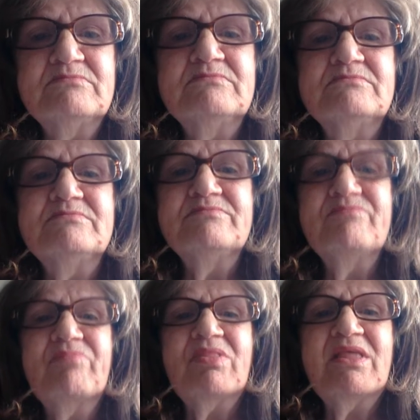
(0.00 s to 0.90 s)

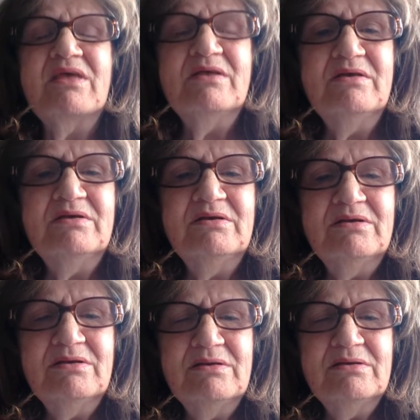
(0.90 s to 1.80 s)

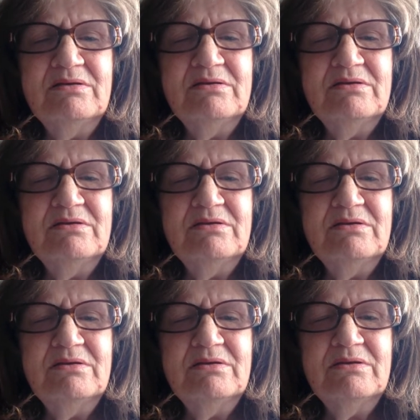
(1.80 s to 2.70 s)

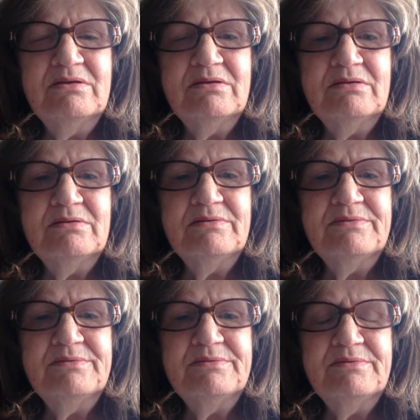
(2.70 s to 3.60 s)

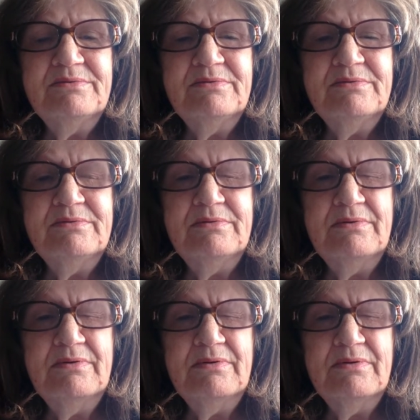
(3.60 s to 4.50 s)

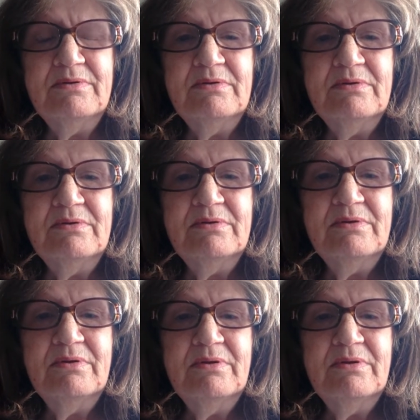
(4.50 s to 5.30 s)
No one is speaking in this clip.